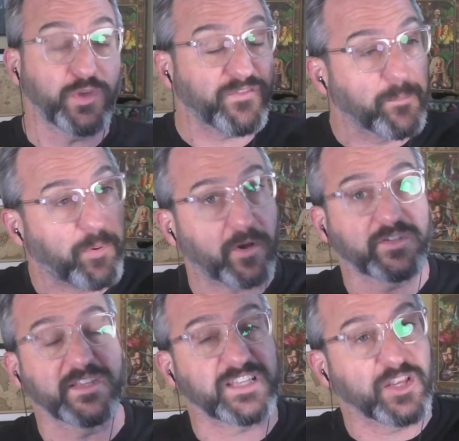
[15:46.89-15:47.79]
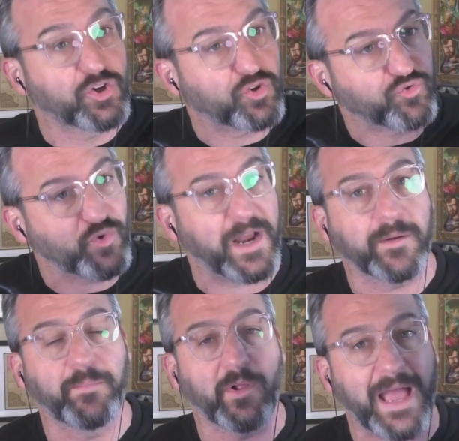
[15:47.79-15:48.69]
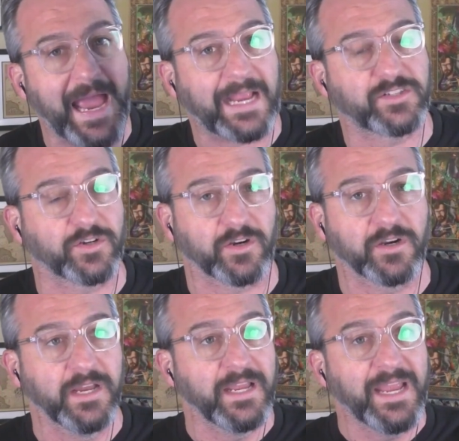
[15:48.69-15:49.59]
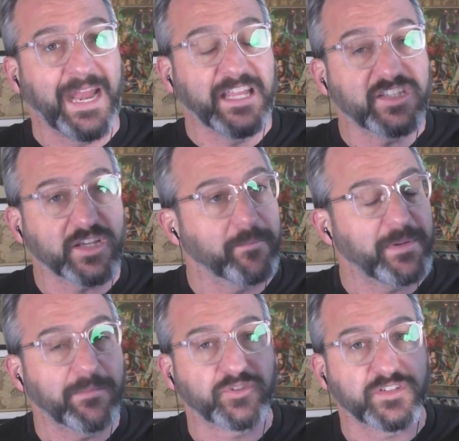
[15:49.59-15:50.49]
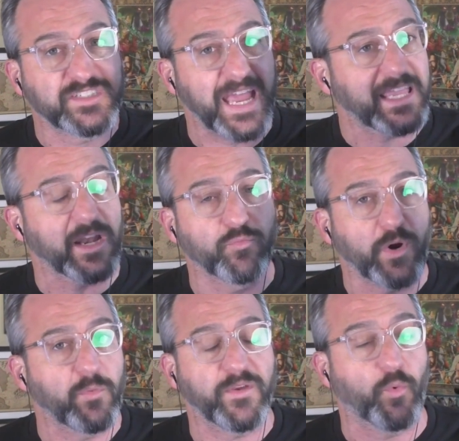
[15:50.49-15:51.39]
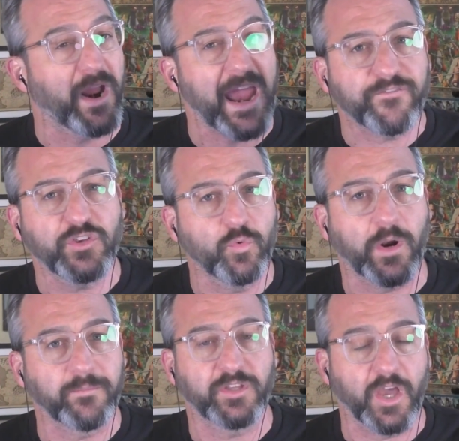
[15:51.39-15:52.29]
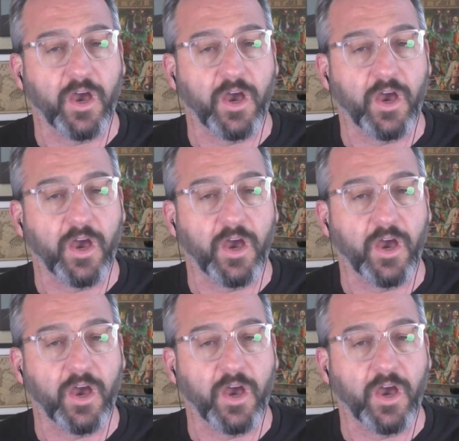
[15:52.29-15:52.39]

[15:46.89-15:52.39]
You give the ball to this incredible actor and he's going to be able to take it and run with it wherever you want him to